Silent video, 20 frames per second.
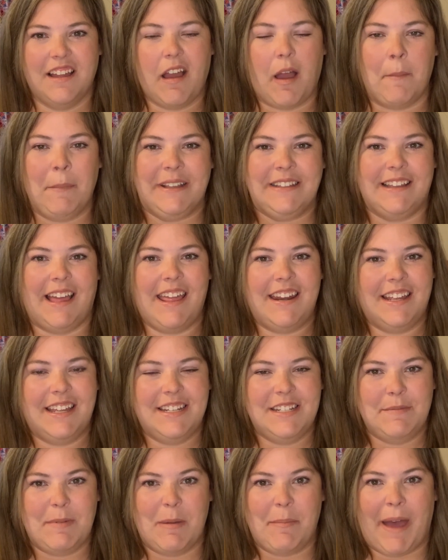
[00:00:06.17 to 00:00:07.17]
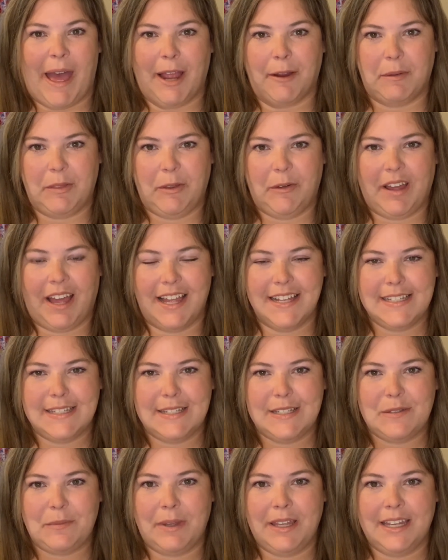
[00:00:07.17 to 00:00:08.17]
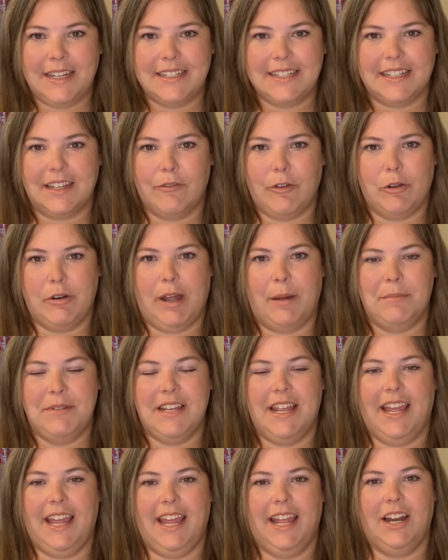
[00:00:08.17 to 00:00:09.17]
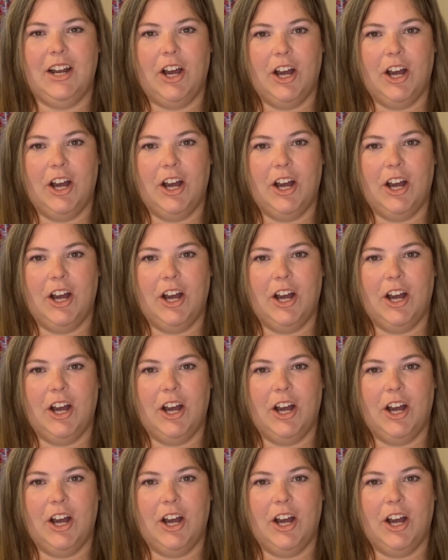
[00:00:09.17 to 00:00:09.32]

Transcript: I'm excited to be back with you guys this week to give you an update